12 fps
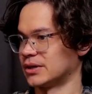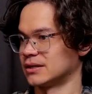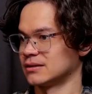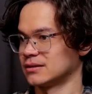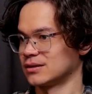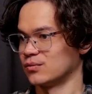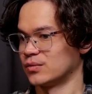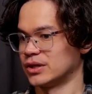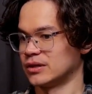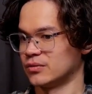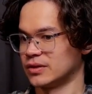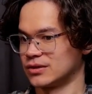but
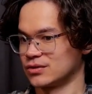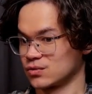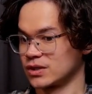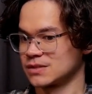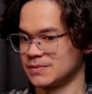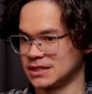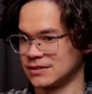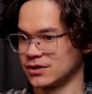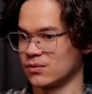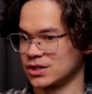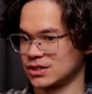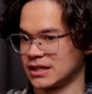we there's one
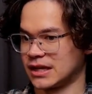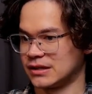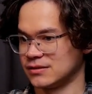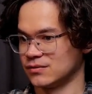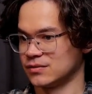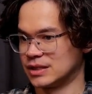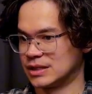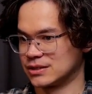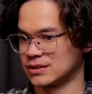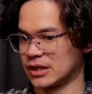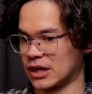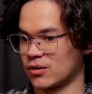specific question that
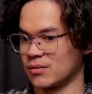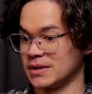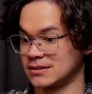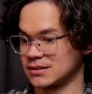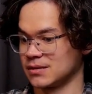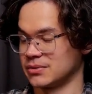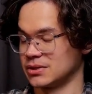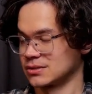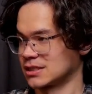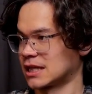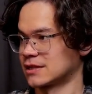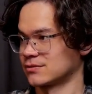is like what makes this company
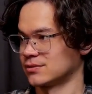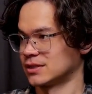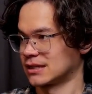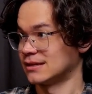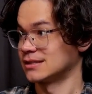successful. Like,